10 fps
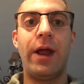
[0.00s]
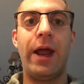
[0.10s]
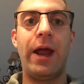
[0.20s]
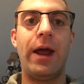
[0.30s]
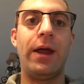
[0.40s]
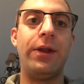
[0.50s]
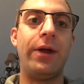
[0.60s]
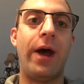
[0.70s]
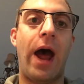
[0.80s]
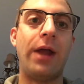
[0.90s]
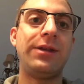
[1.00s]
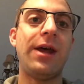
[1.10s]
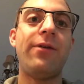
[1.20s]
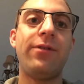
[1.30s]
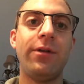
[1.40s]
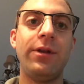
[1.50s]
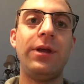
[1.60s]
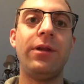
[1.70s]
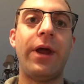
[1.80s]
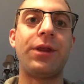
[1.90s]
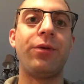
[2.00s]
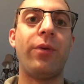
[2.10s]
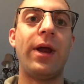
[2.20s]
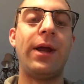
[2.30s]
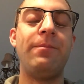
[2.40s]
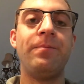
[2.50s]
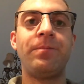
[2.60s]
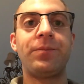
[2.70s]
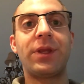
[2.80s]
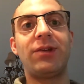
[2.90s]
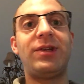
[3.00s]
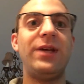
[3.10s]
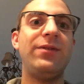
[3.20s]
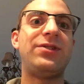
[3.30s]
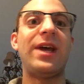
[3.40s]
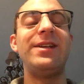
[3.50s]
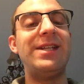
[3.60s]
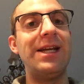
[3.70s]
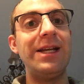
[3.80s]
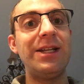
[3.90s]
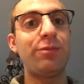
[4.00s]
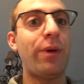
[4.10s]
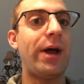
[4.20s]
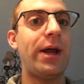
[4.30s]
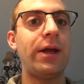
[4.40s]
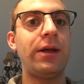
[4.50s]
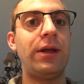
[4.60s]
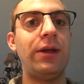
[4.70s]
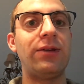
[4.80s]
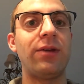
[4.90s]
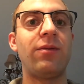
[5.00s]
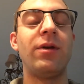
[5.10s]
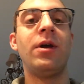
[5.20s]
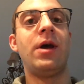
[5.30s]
And I definitely like the way Steven Santini's playing.